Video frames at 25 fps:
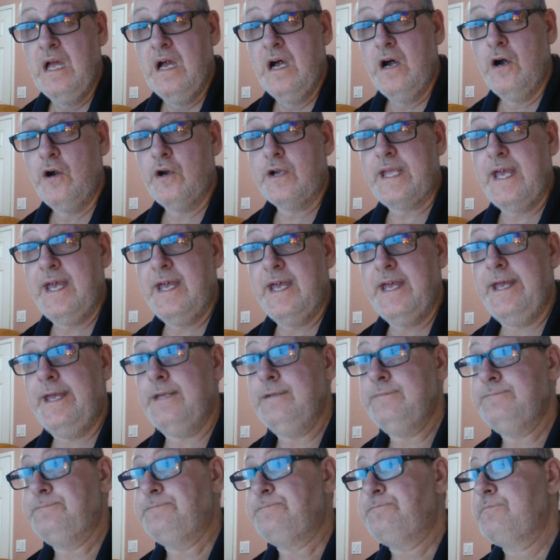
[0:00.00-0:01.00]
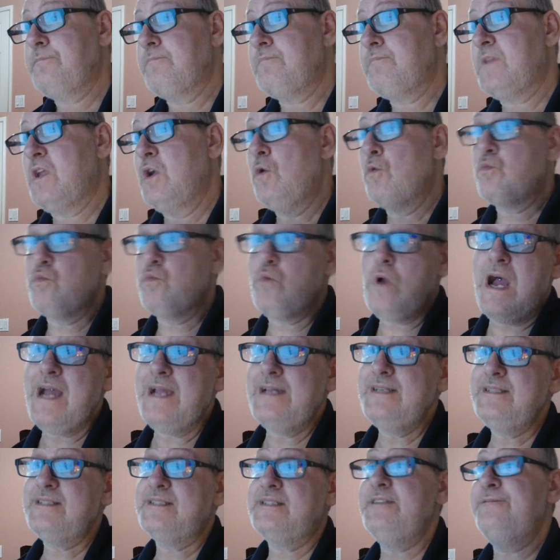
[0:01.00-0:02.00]
Okay,
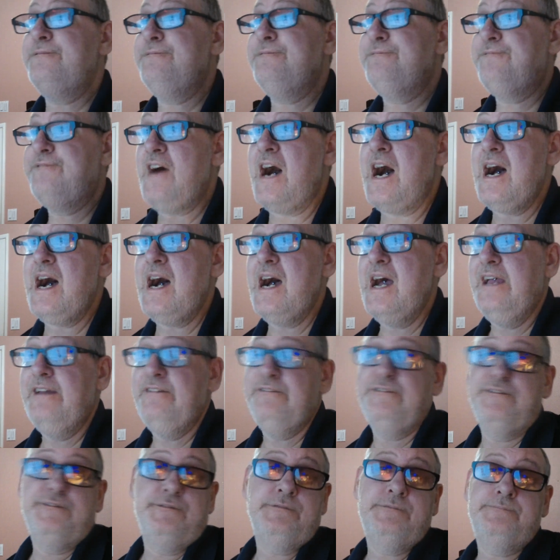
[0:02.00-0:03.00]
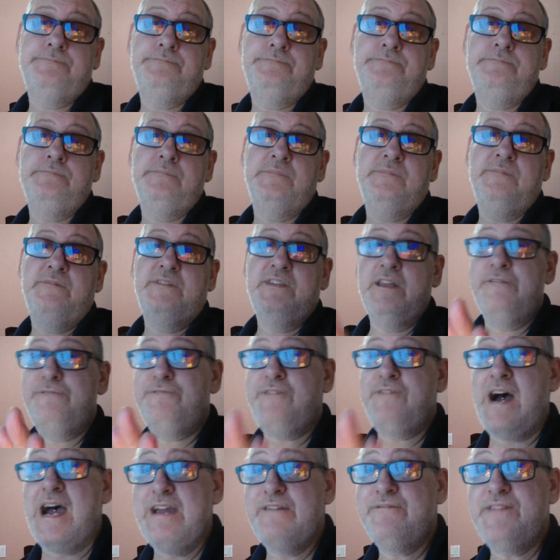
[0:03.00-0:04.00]
Ryzen 5, the
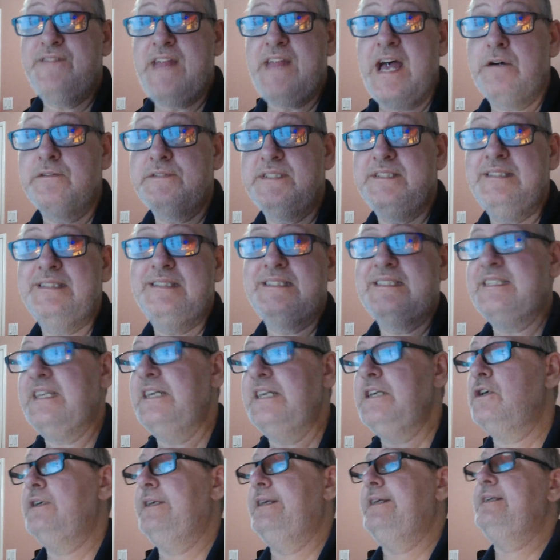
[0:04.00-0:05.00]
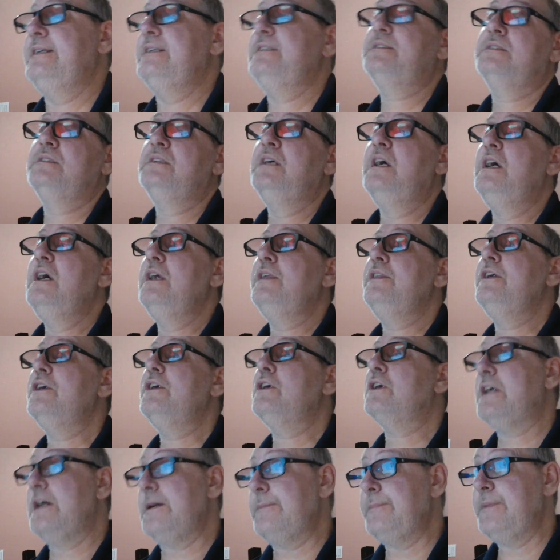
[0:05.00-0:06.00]
5000 series,
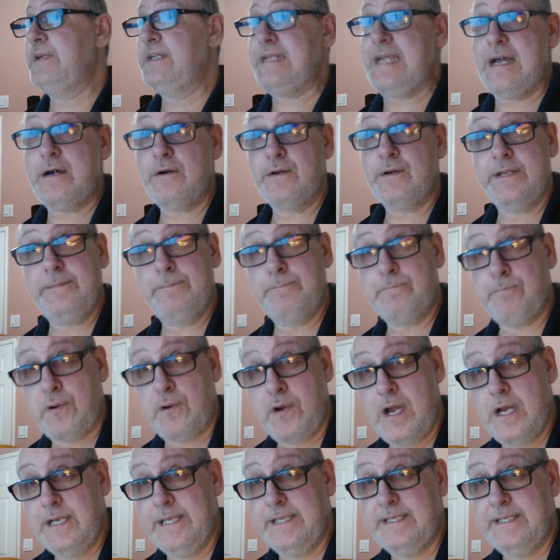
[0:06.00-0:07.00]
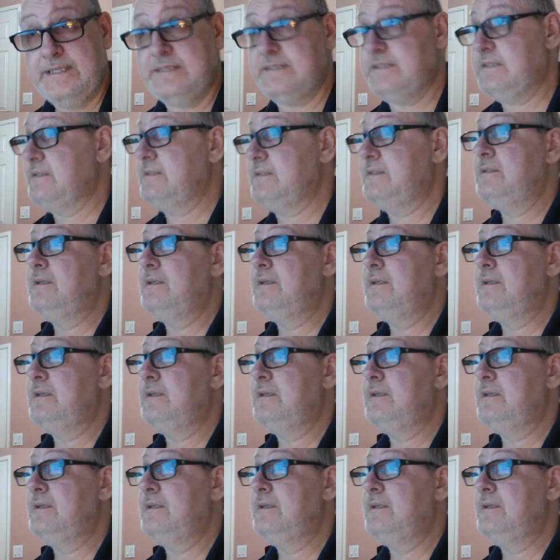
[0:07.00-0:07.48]
they're coming down in price.